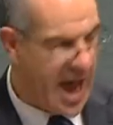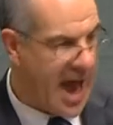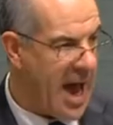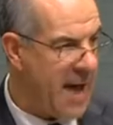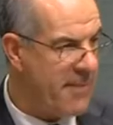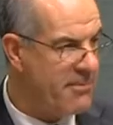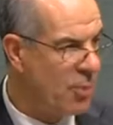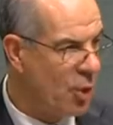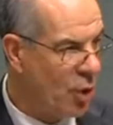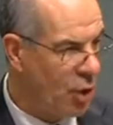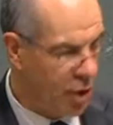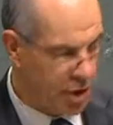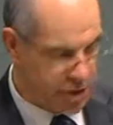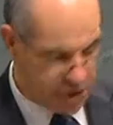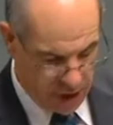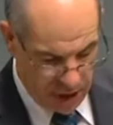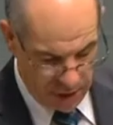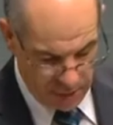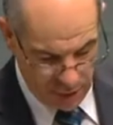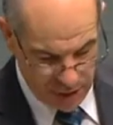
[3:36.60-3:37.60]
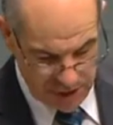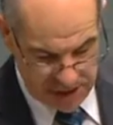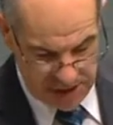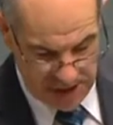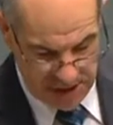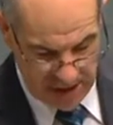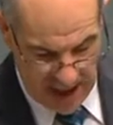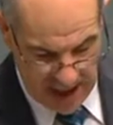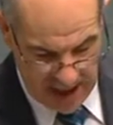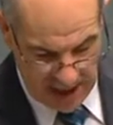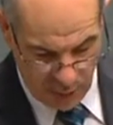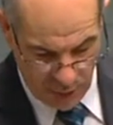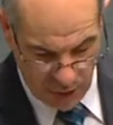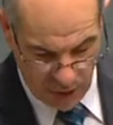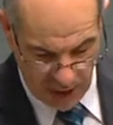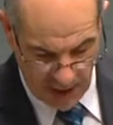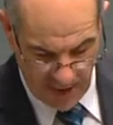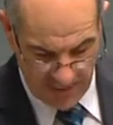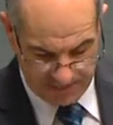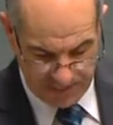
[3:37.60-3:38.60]
are more numerous than they
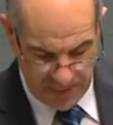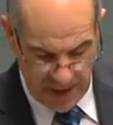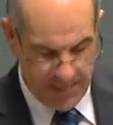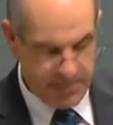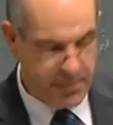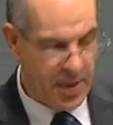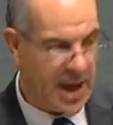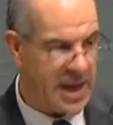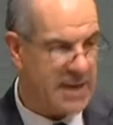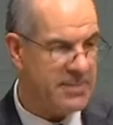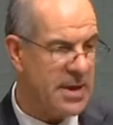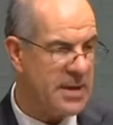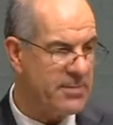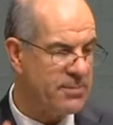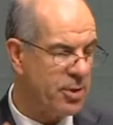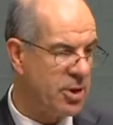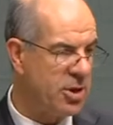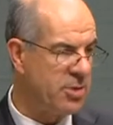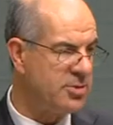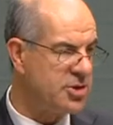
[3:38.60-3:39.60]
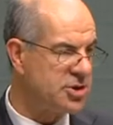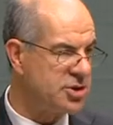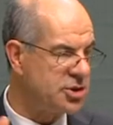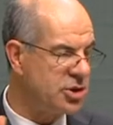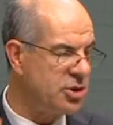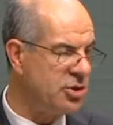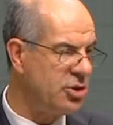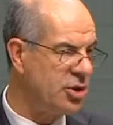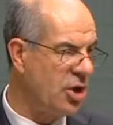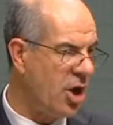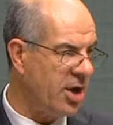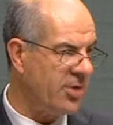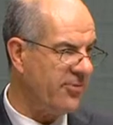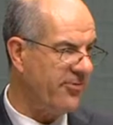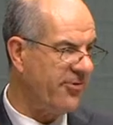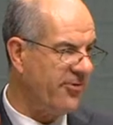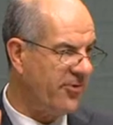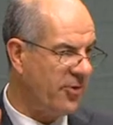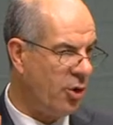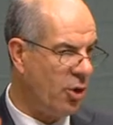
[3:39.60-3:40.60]
were. Baby boomers do not
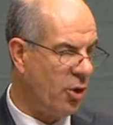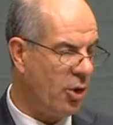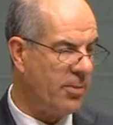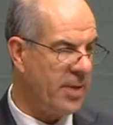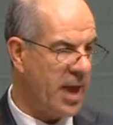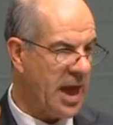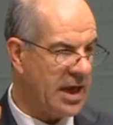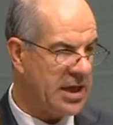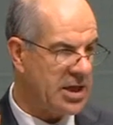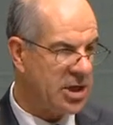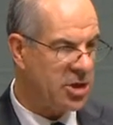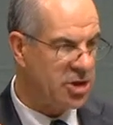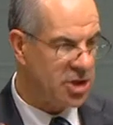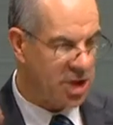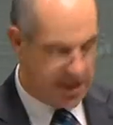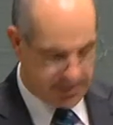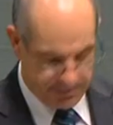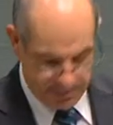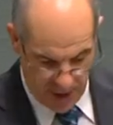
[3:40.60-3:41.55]
form a unique